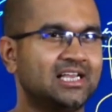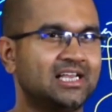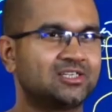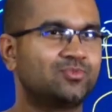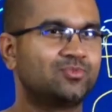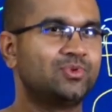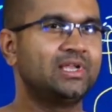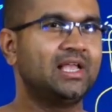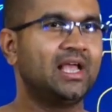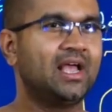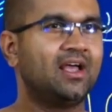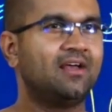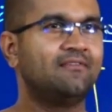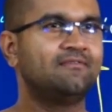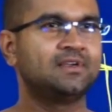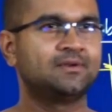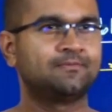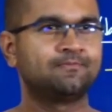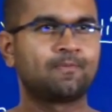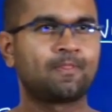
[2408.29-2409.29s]
that we
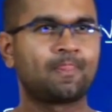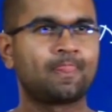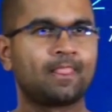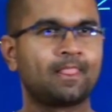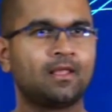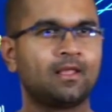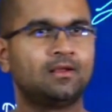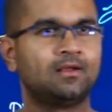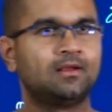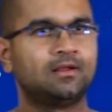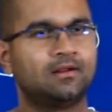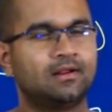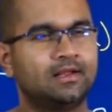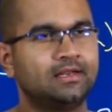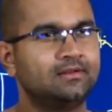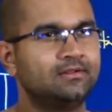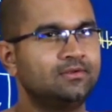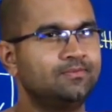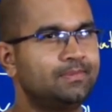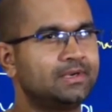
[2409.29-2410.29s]
have,
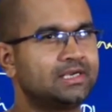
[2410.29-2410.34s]
right?